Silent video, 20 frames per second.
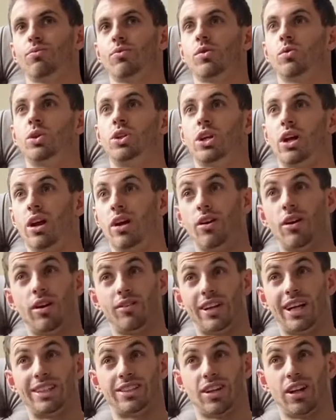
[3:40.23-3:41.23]
which I don't know
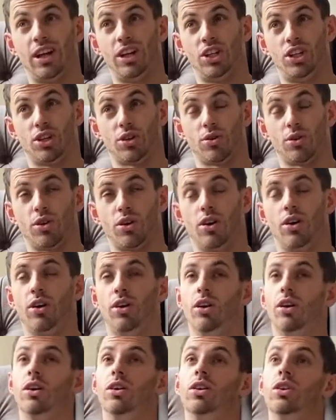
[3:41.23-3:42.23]
if that's Glacier or not.
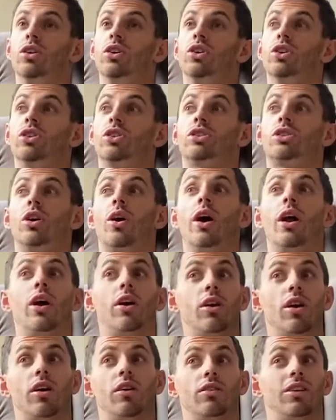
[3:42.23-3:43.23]
No. So I
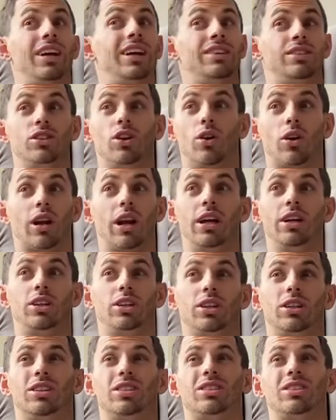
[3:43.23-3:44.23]
don't know. It's not
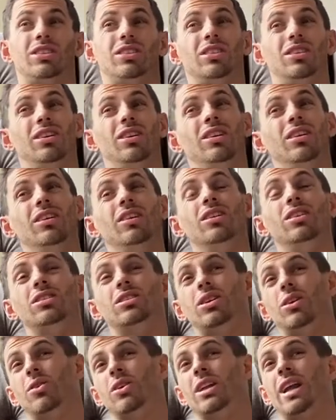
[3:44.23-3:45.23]
glacier. I don't think so.
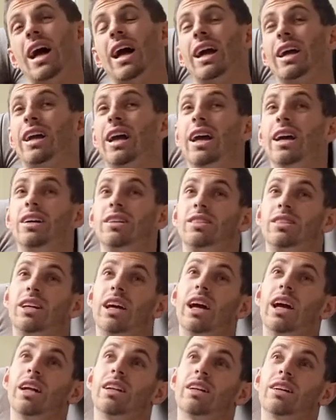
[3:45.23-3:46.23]
So in that case,
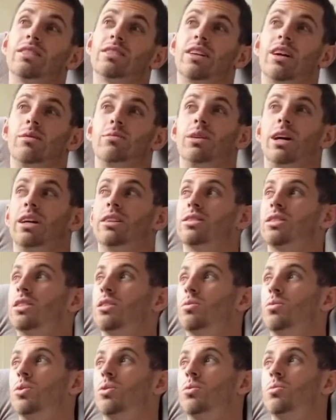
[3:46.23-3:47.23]
yeah, it does come down to
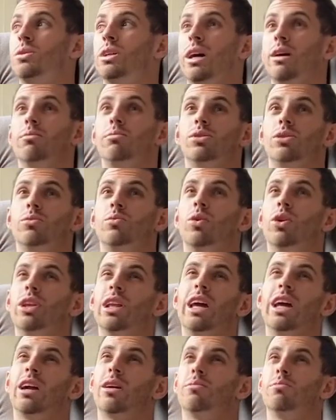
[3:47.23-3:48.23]
the warm temps and what
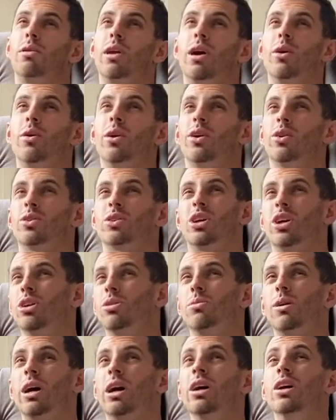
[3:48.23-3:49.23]
they can blow in October.
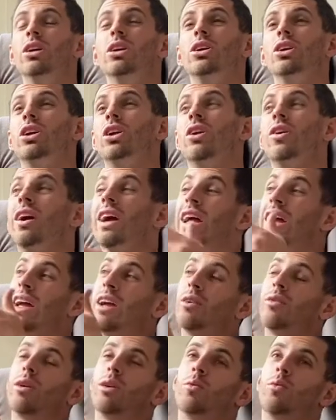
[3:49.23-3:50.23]
Yeah. You know,
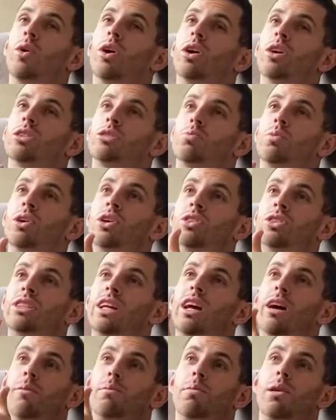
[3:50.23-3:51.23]
here it works because
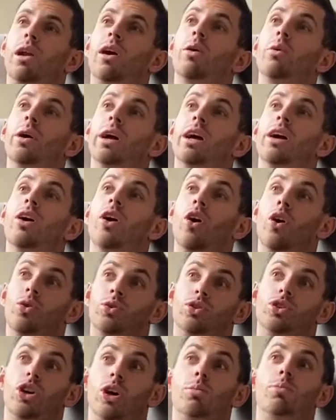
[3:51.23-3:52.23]
they are blowing
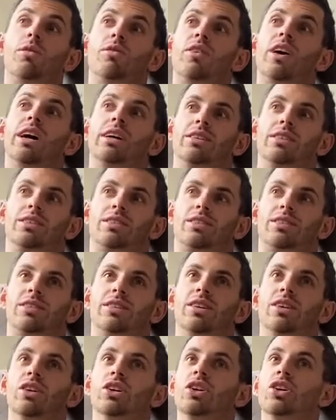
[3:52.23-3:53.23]
on top of ice.
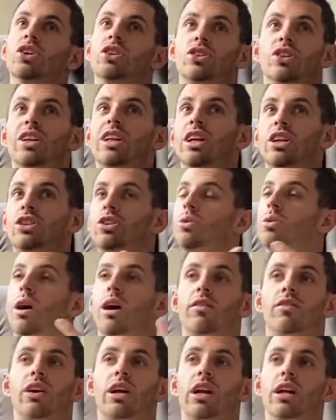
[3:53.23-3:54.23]
Yeah, So right. they do
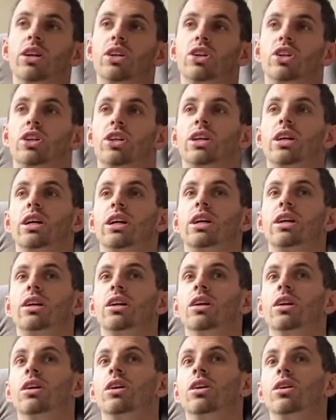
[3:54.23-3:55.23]
have a glacier here.
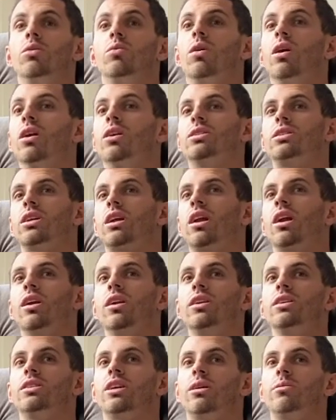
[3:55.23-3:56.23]
Whereas
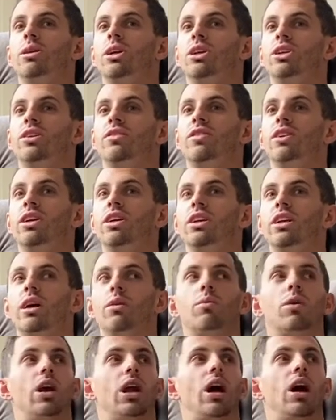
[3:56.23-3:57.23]
clearly Zermatt Cervinia, they're
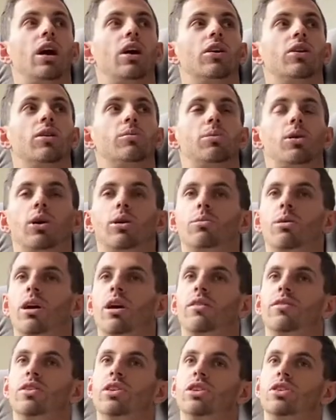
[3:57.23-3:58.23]
relying on a bottom
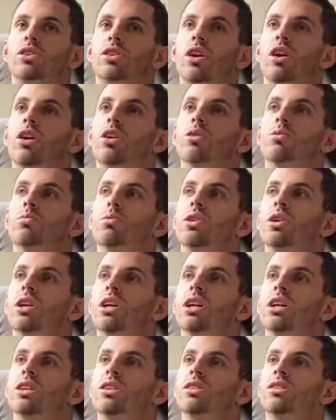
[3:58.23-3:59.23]
half of the slope that
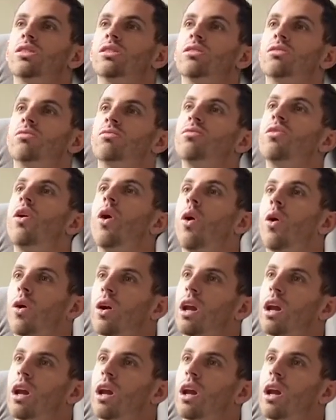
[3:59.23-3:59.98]
is not